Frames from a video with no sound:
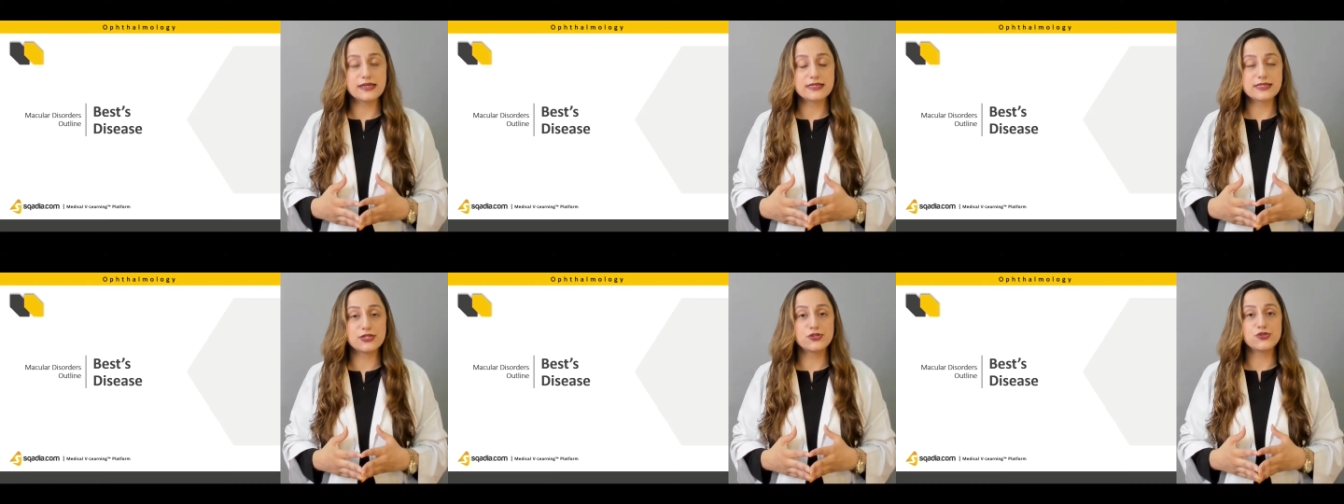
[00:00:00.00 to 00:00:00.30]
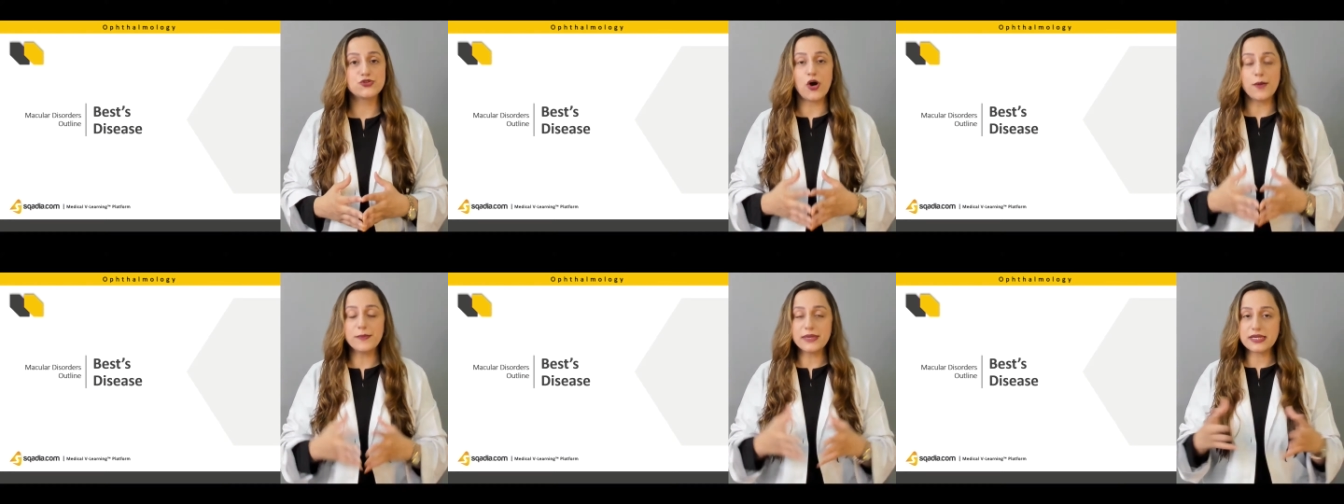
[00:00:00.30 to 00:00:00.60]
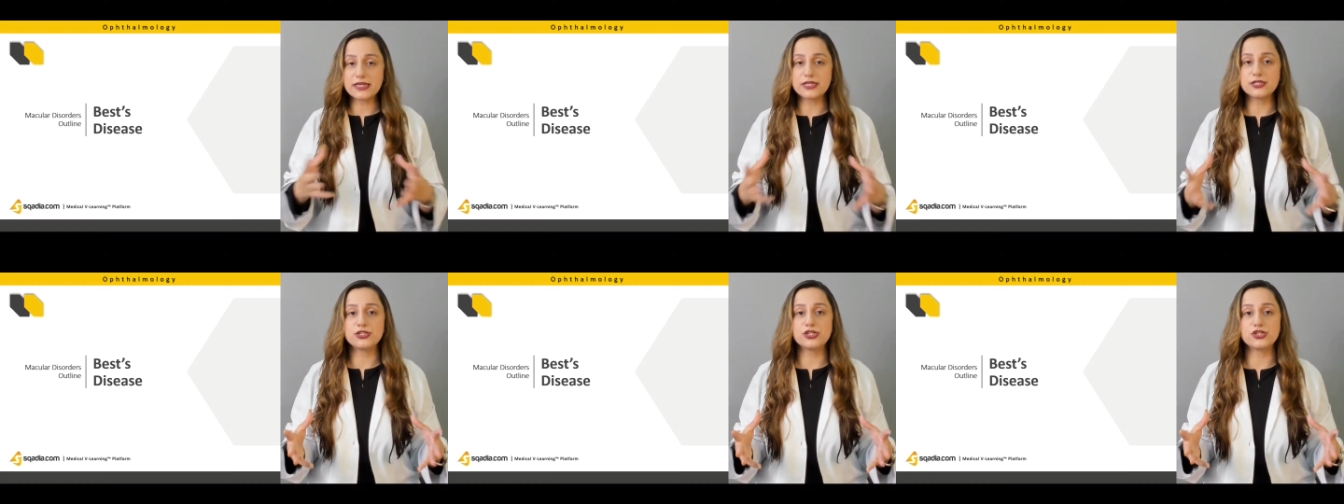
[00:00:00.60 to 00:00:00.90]
a syndromic
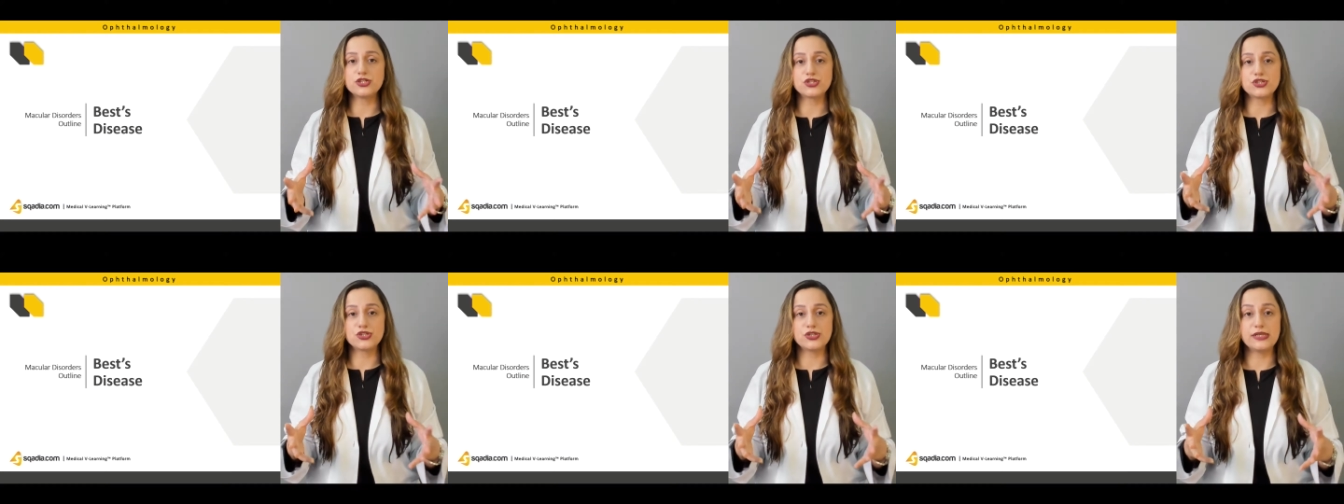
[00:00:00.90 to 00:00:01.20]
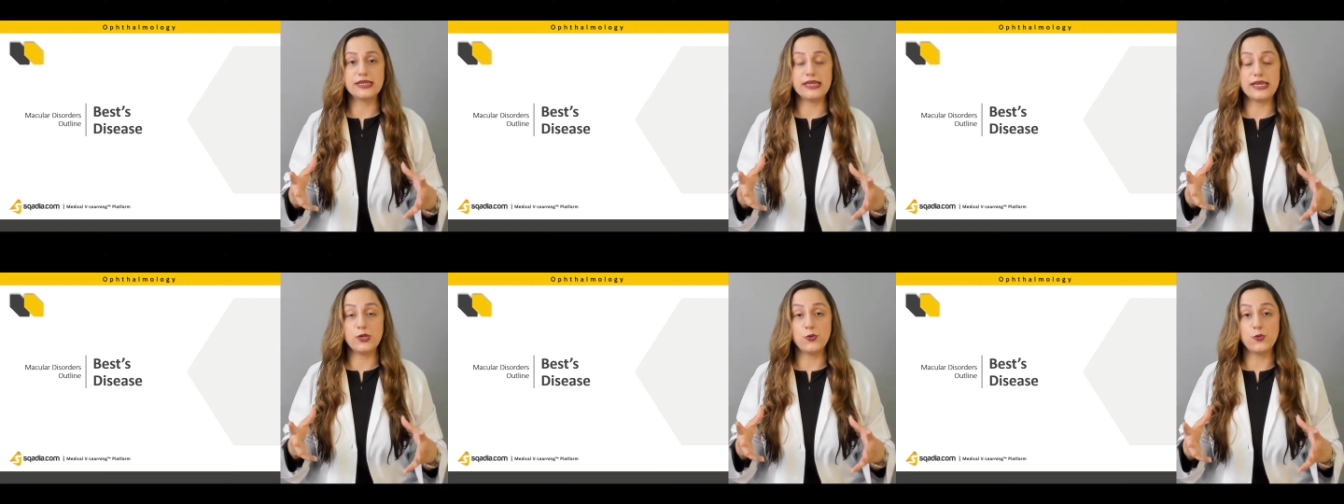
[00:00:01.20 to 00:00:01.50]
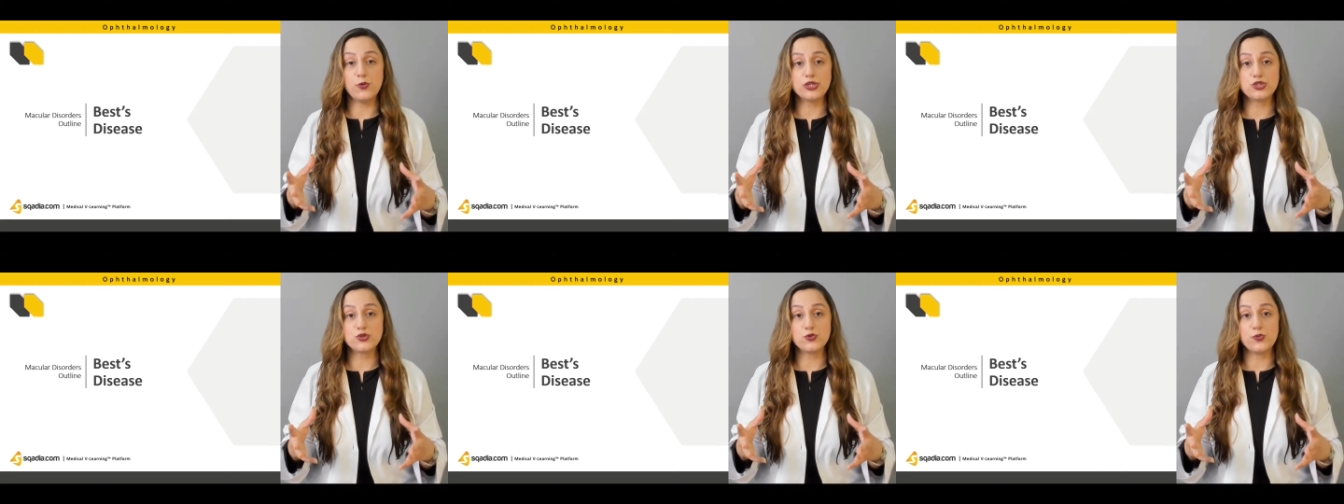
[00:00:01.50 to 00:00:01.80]
condition in
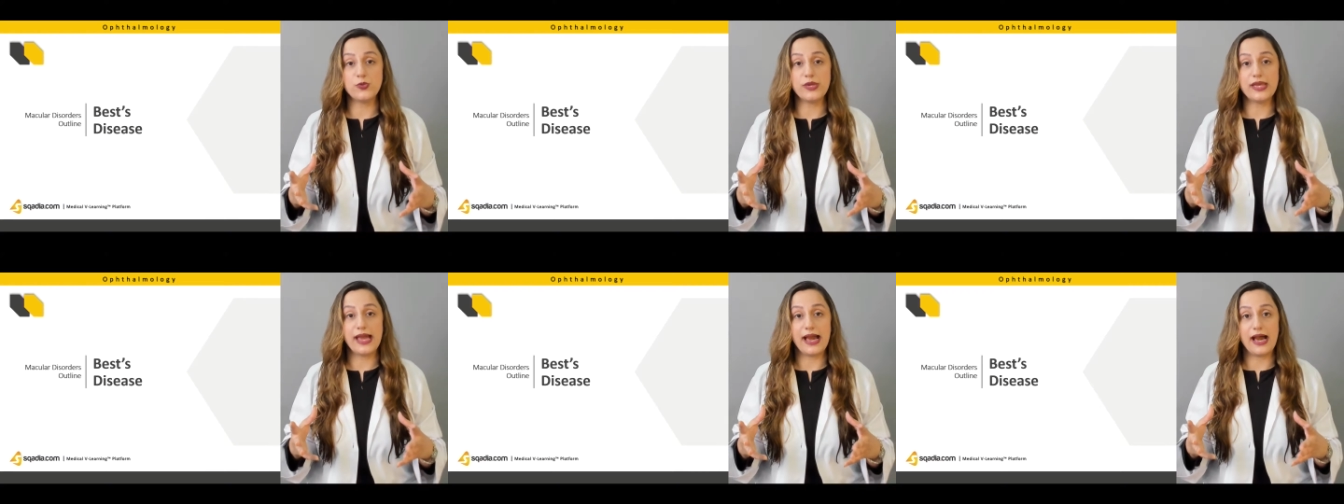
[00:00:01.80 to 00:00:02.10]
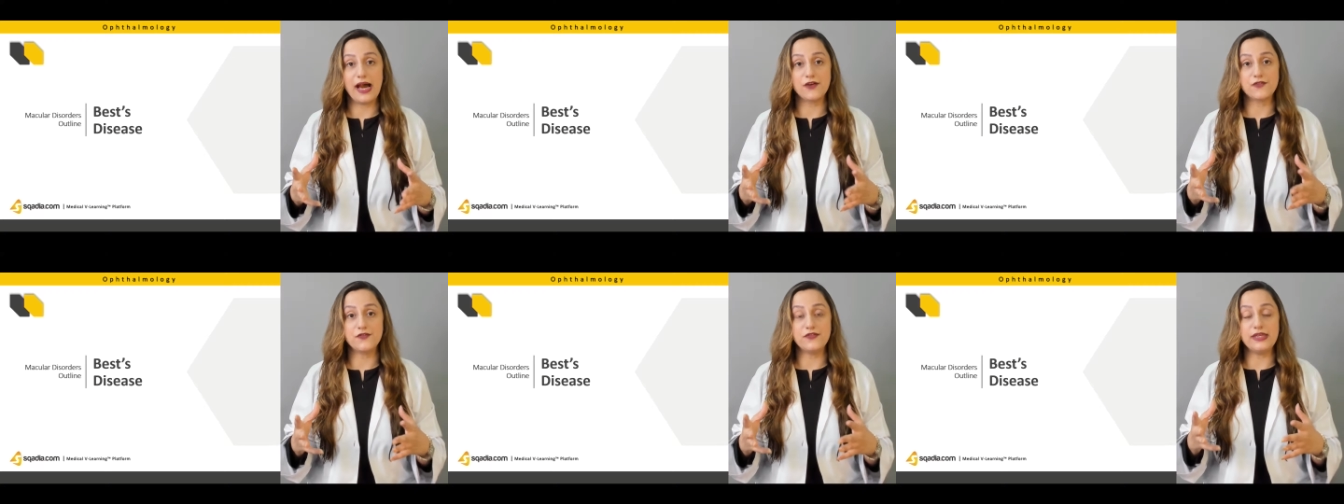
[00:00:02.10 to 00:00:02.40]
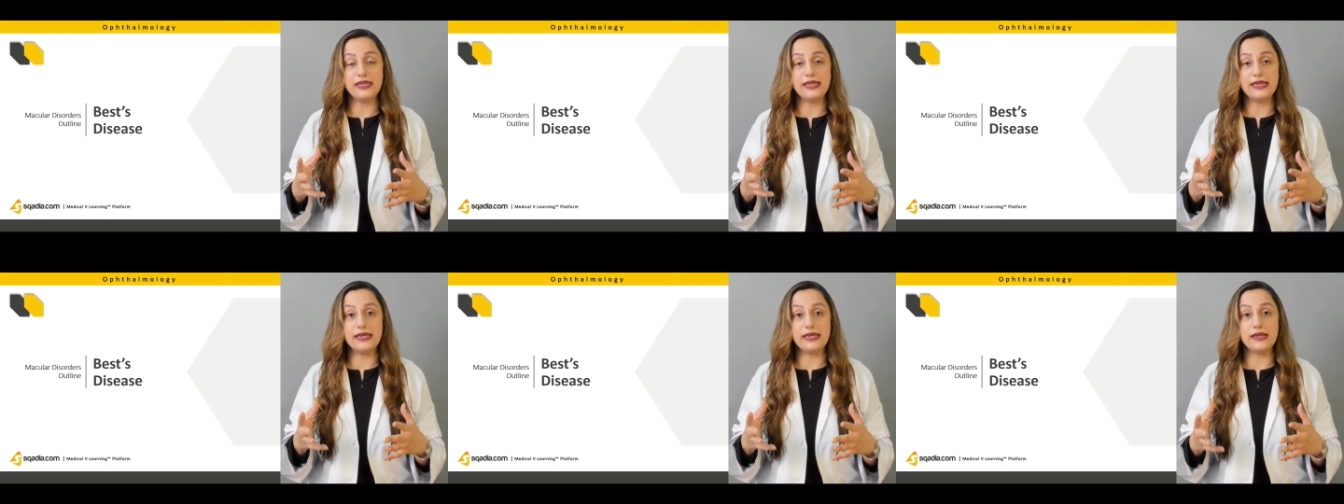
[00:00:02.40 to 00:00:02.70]
which we have
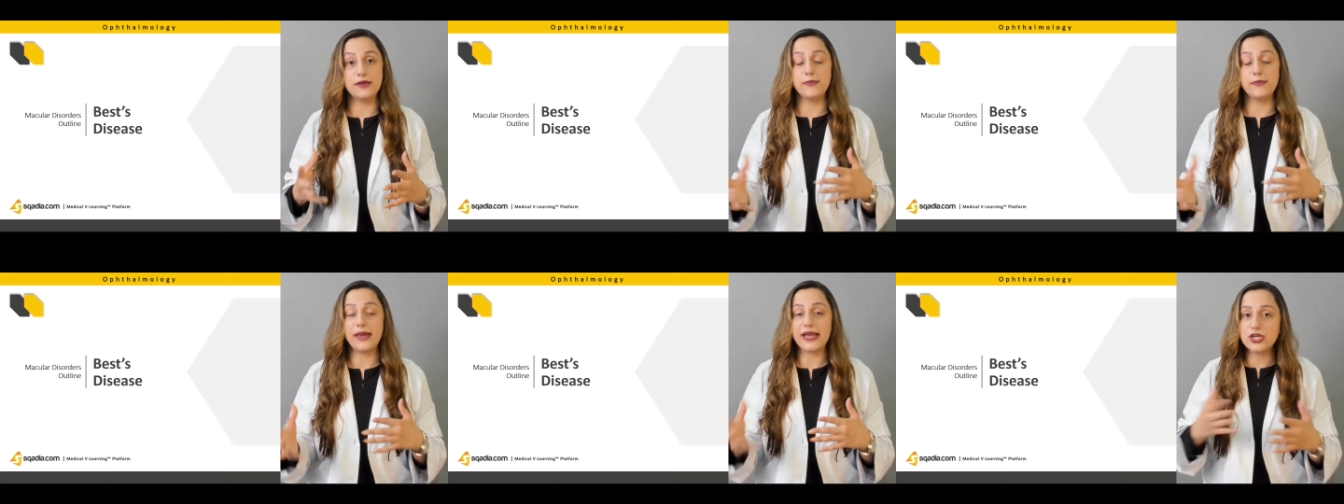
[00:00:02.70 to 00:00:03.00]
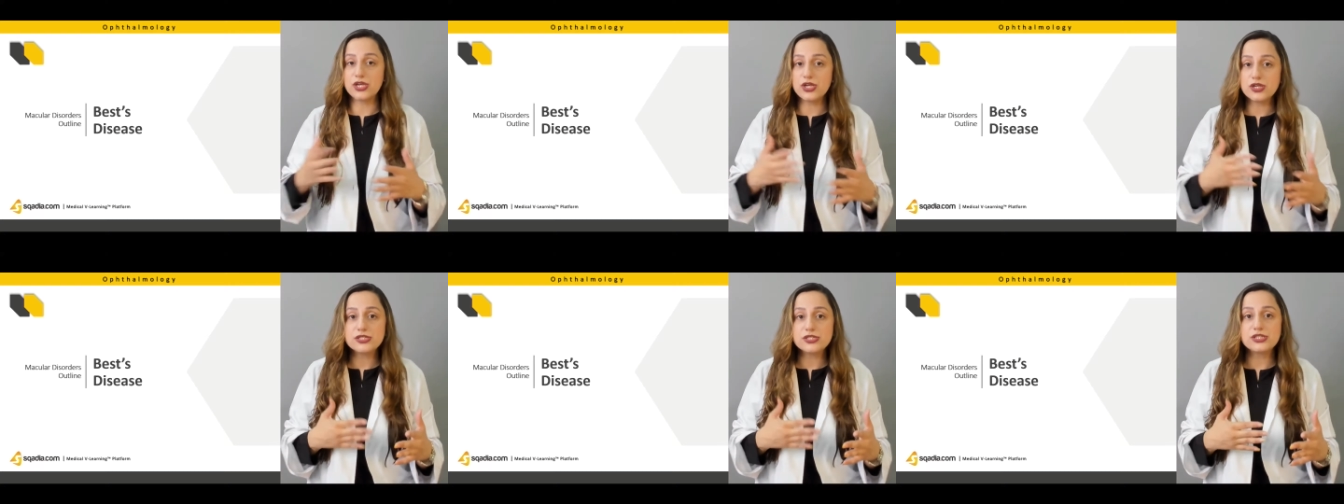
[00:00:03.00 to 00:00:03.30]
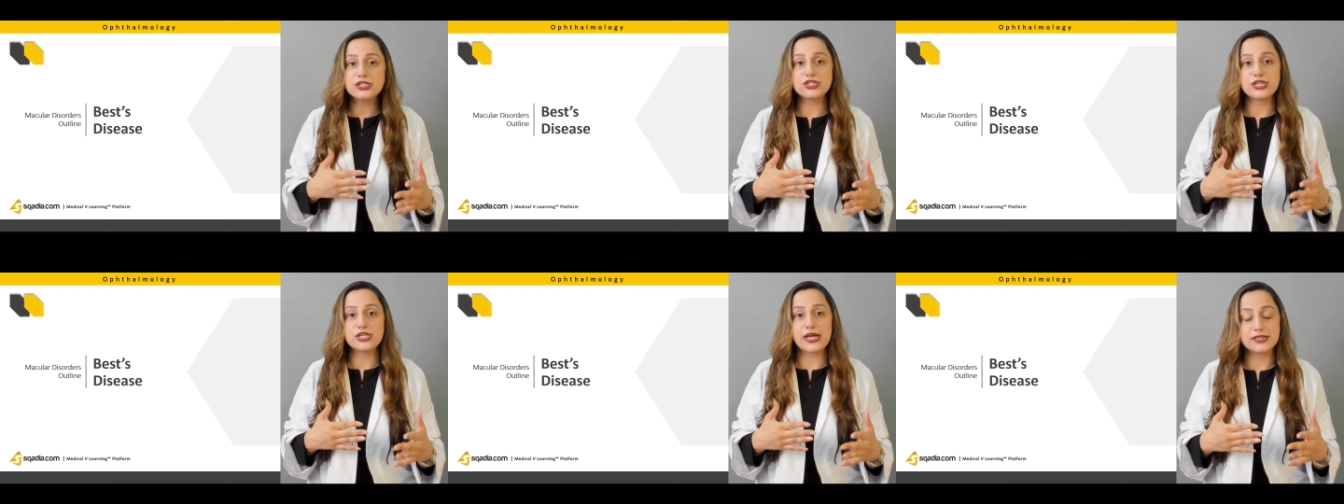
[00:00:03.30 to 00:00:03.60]
the macular
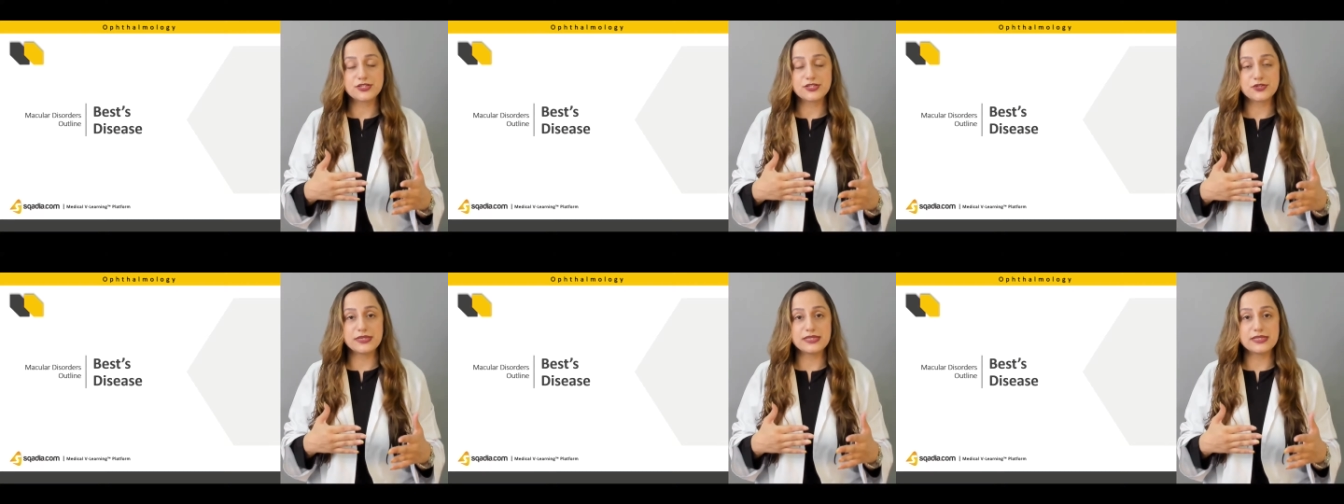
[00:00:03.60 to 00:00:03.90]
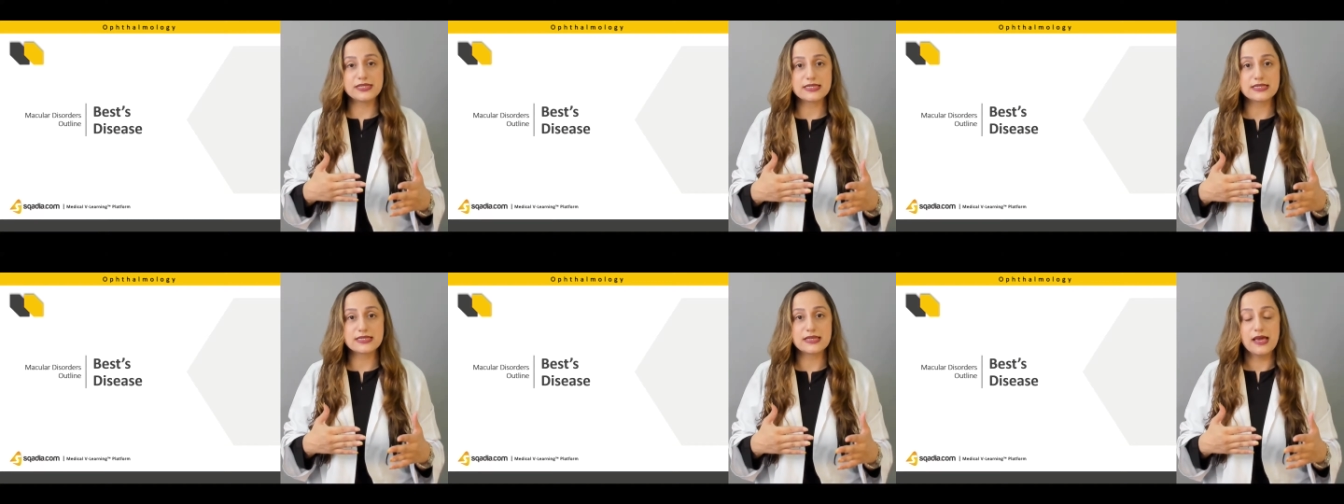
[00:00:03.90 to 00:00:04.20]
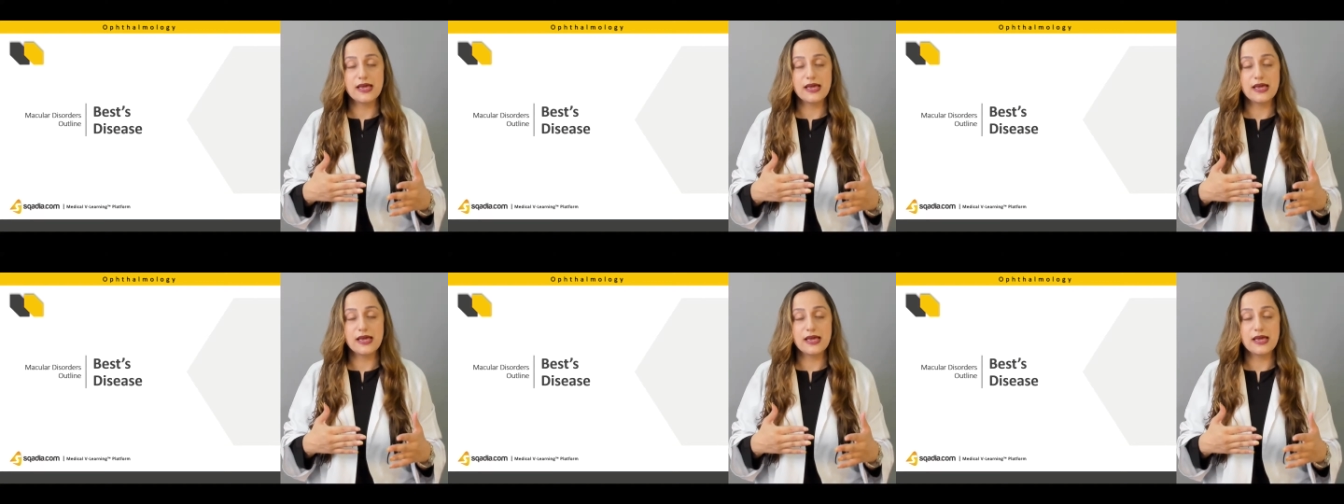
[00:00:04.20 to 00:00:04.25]
detachments